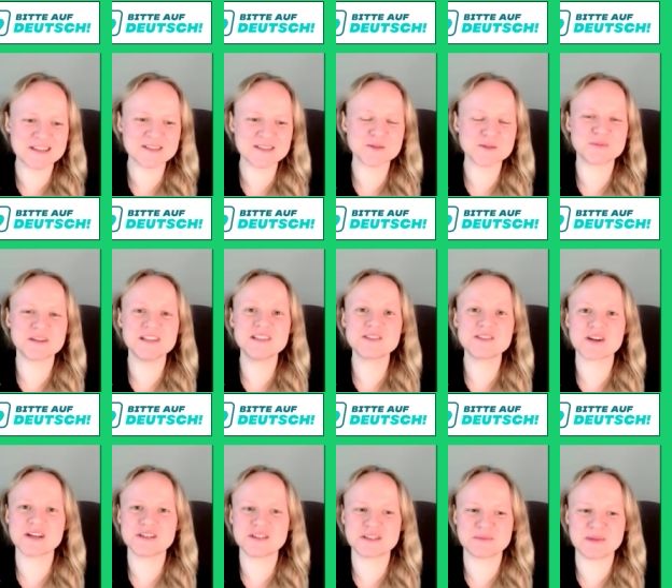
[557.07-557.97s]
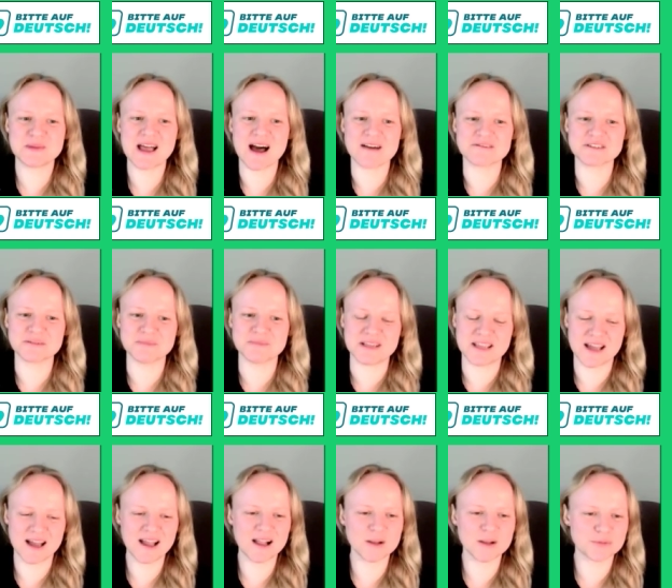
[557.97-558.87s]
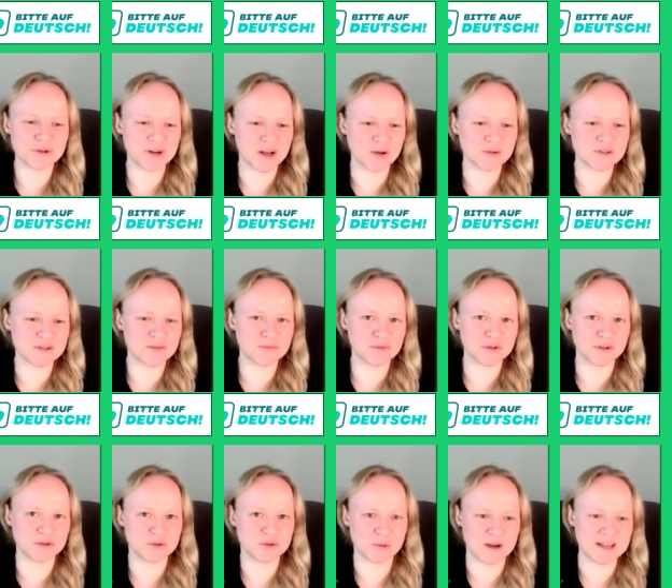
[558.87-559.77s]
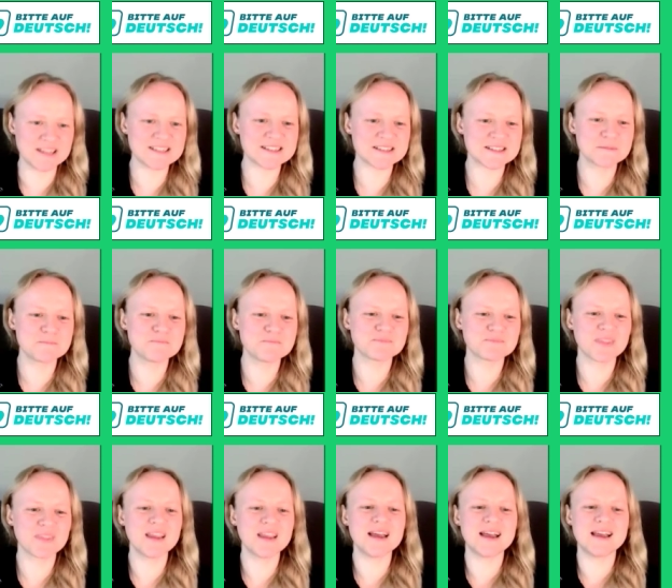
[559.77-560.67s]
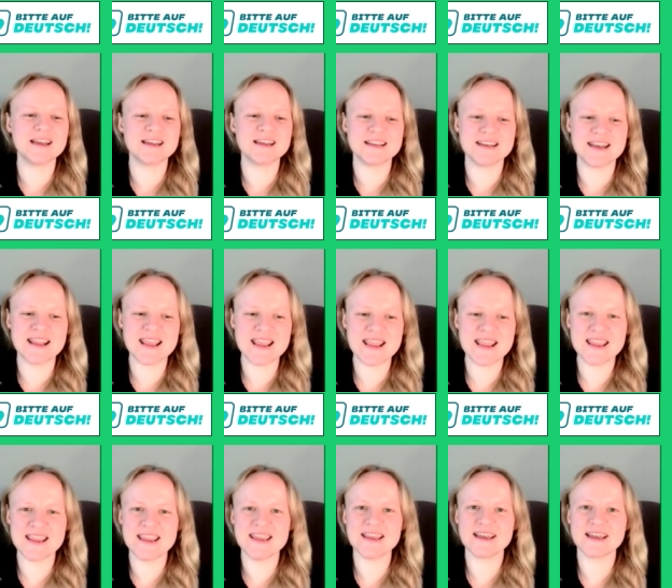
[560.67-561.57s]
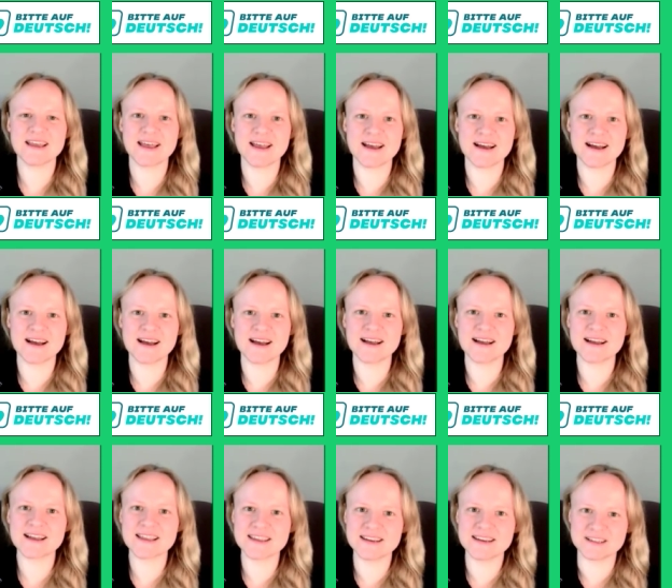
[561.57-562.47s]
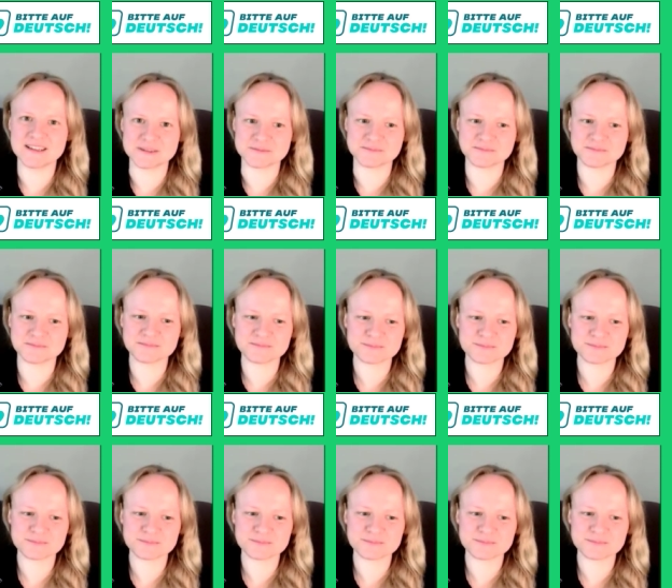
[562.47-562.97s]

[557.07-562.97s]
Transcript: So please try to speak after me. Yeah? I'll pronounce it for you twice. Lehrerin.